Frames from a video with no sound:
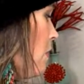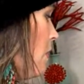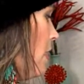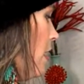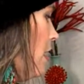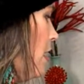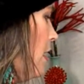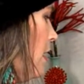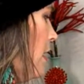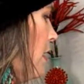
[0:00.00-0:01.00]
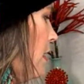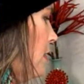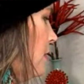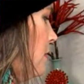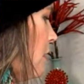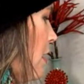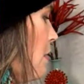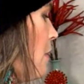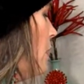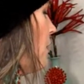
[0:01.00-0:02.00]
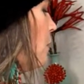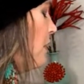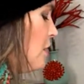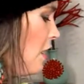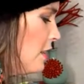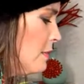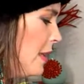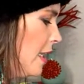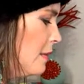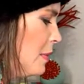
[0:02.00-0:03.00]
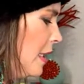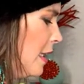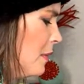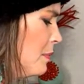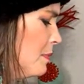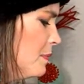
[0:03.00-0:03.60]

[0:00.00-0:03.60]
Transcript: like that many. Yeah, we've we've talked about it, babe.